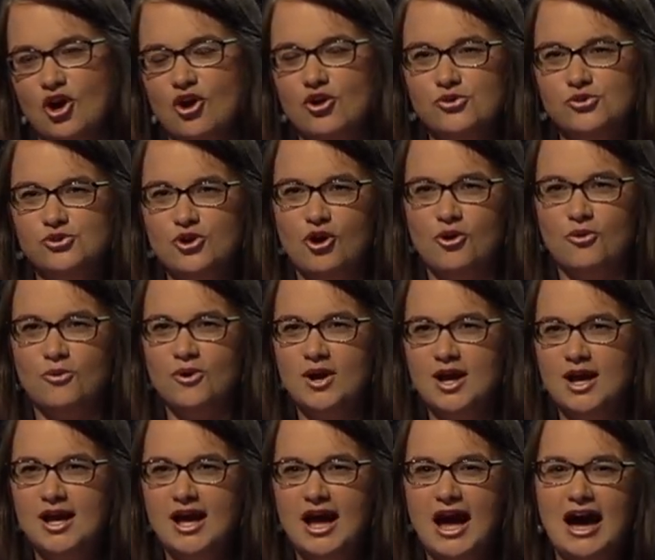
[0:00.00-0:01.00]
Or, you
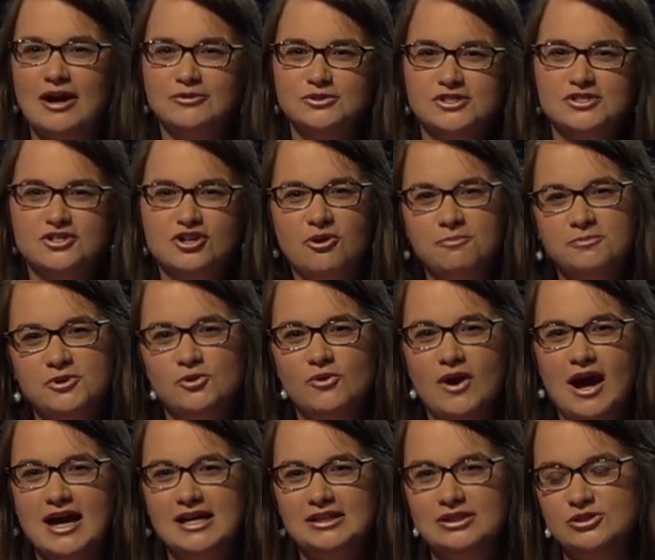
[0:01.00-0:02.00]
know, how this
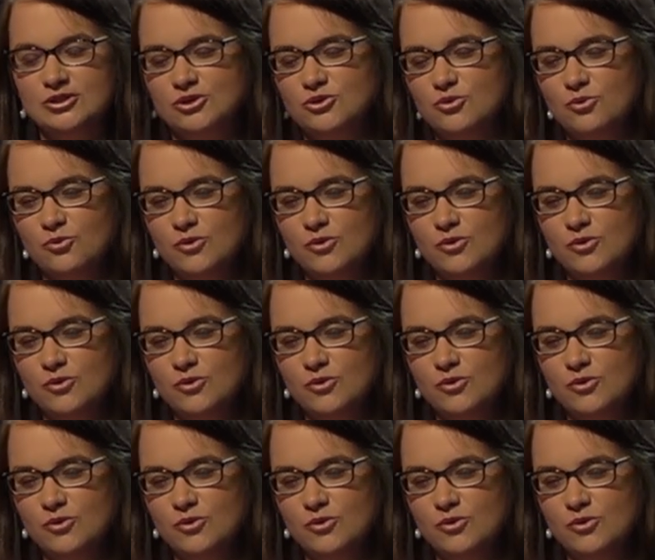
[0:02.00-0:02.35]
copyright